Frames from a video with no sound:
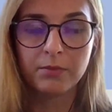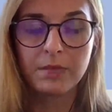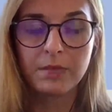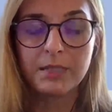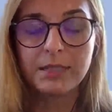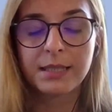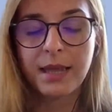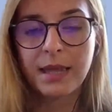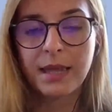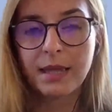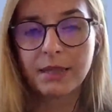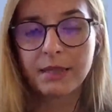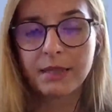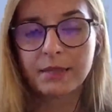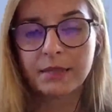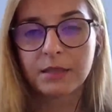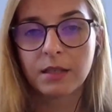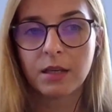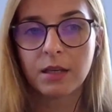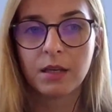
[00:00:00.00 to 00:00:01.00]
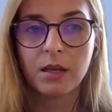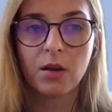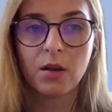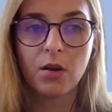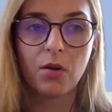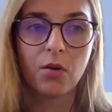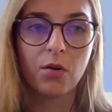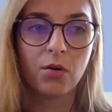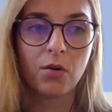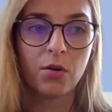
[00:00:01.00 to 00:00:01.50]
mistakes,
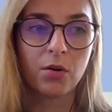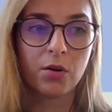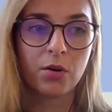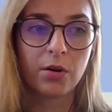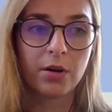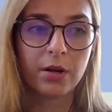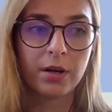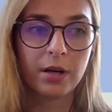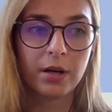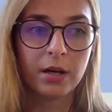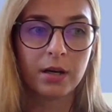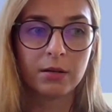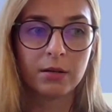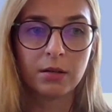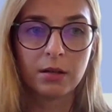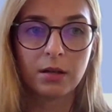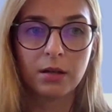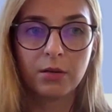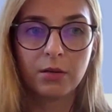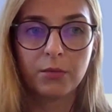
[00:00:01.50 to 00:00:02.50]
or